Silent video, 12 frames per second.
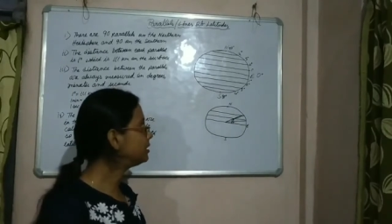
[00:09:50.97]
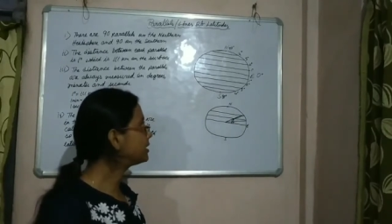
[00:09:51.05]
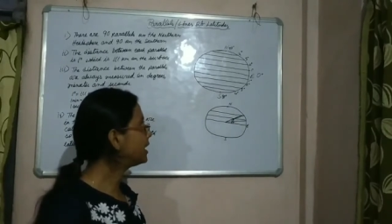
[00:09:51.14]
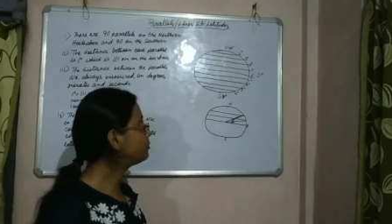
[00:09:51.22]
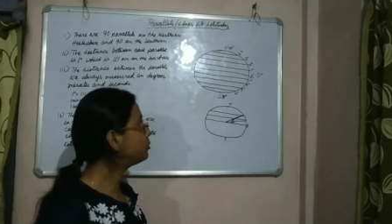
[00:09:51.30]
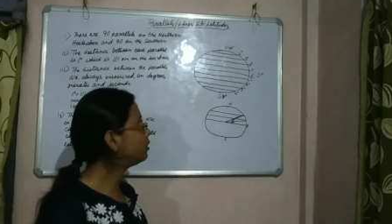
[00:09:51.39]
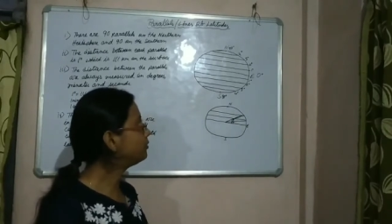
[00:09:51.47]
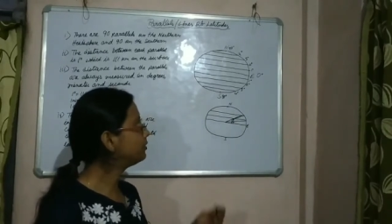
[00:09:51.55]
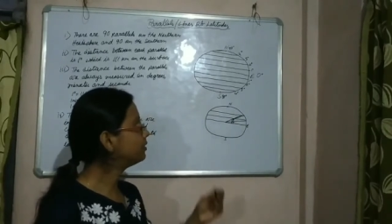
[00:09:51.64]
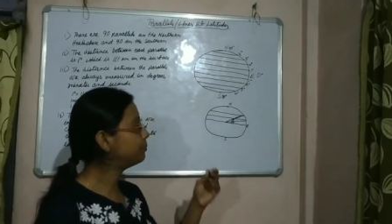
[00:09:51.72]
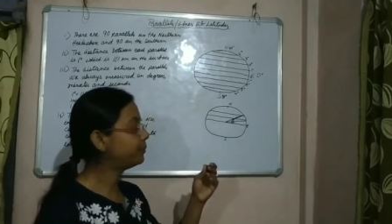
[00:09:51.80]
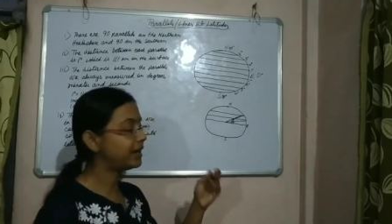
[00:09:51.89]
type of
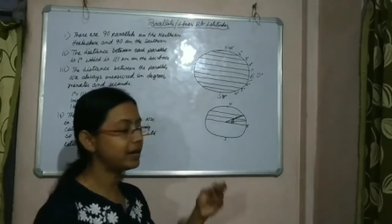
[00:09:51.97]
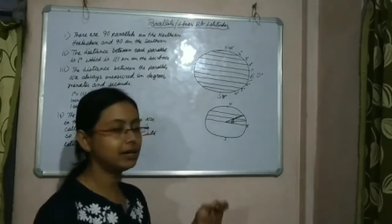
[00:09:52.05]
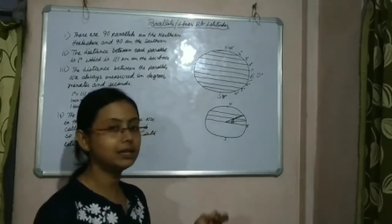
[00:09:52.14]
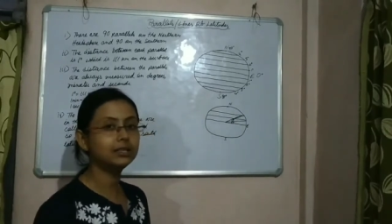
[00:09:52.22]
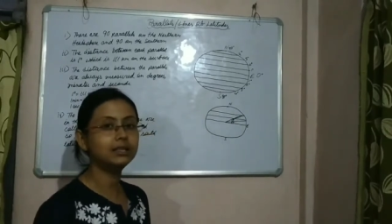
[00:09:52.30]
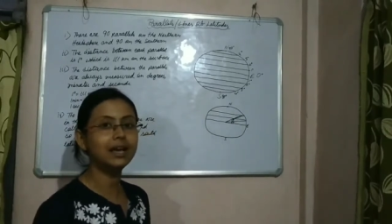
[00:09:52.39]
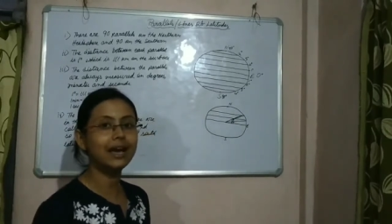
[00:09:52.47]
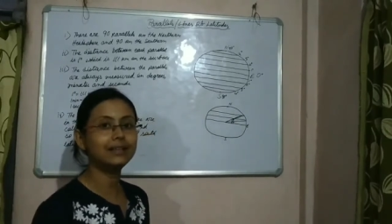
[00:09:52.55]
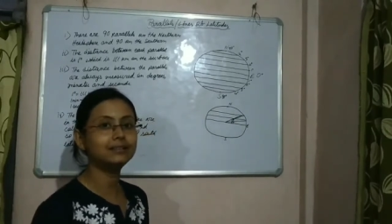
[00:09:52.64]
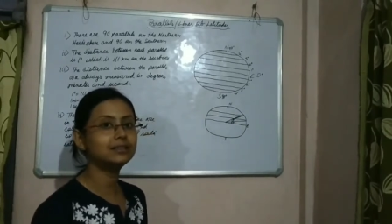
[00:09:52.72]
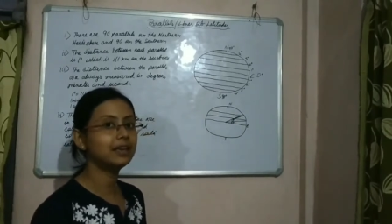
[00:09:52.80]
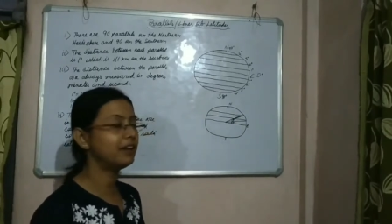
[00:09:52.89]
parallel
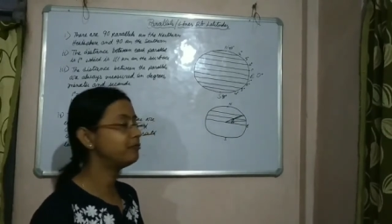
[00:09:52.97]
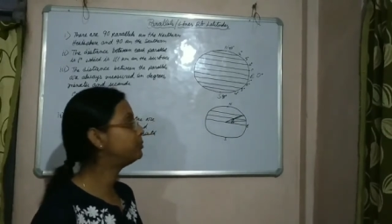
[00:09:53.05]
lines have